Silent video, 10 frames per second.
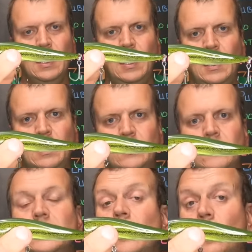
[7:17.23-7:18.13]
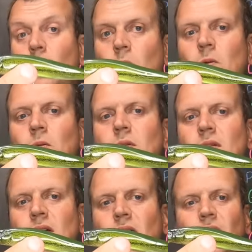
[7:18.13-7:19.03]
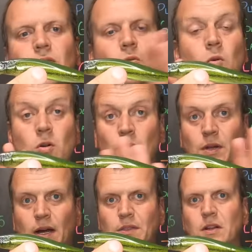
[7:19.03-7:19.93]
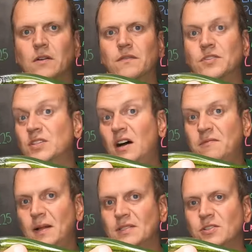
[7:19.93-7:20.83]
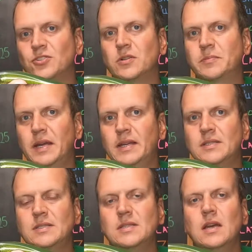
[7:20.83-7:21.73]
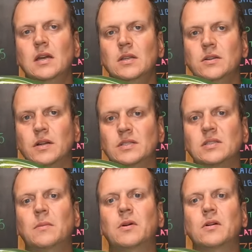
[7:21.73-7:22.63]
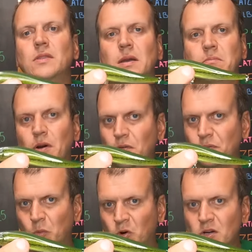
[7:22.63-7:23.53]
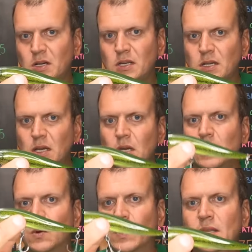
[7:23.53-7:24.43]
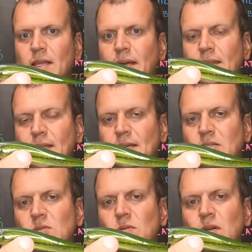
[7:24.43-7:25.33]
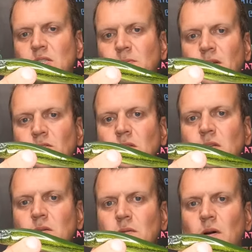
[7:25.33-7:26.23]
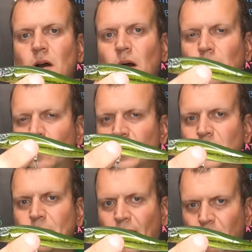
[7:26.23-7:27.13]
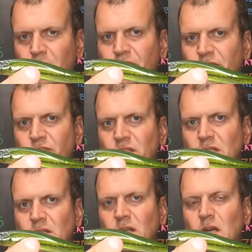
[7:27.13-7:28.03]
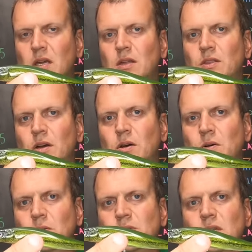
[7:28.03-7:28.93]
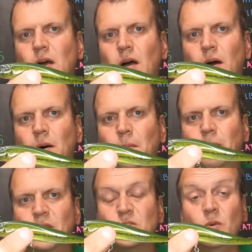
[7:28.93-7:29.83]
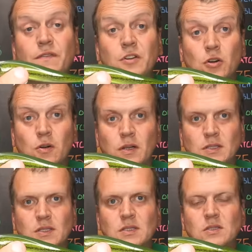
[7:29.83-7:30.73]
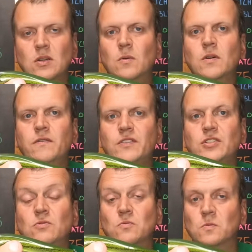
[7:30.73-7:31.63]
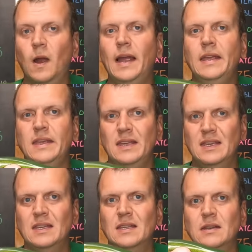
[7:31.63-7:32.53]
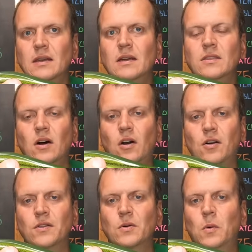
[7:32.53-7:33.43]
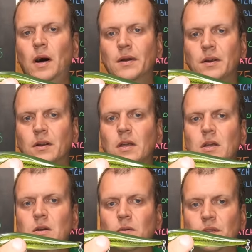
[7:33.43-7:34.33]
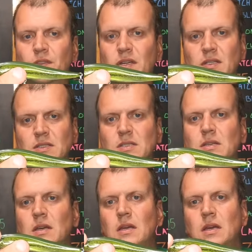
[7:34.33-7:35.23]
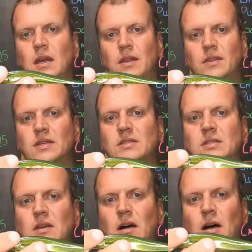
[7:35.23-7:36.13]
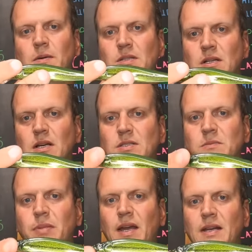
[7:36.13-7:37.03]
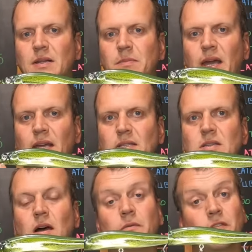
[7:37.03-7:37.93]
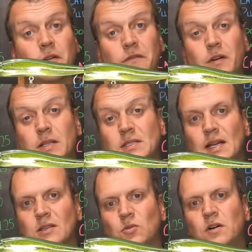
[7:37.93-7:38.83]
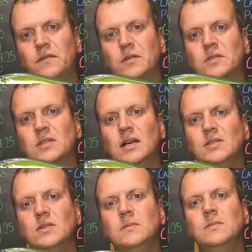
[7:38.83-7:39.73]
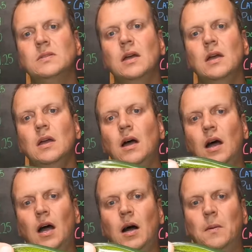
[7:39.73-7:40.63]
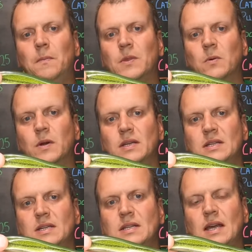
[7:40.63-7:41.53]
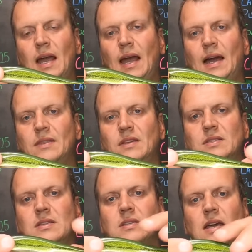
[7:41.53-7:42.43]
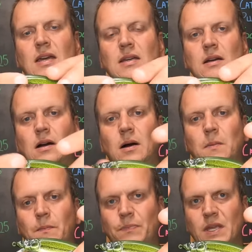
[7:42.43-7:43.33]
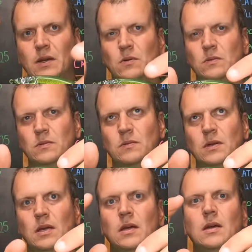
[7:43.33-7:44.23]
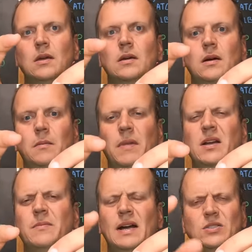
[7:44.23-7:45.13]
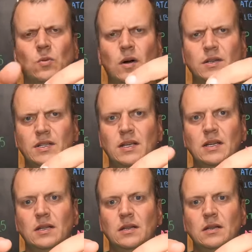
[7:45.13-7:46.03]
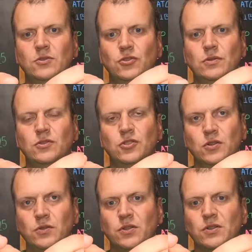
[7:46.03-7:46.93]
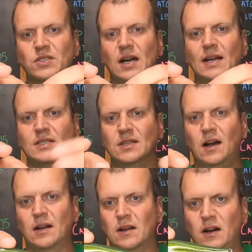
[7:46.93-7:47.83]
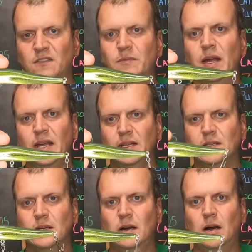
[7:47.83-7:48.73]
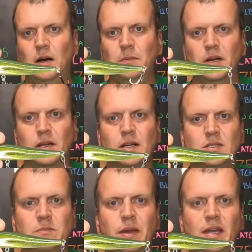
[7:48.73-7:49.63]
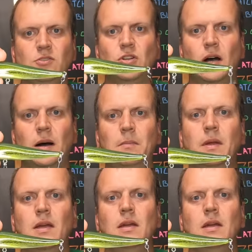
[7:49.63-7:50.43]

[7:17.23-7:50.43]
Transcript: And there is a whole other world out there for soft plastic jerk baits during summer. They both work. We like this, especially um, when you're power fishing those um, swift currents. So we're fishing right in the heart of the water with these. And this uh, is a custom painted bait uh, for our friends at 12 Oaks Customs. Um, we did add, this is a, um, a, a Megabass 110 junior size knockoff bait, um, but a custom paint job.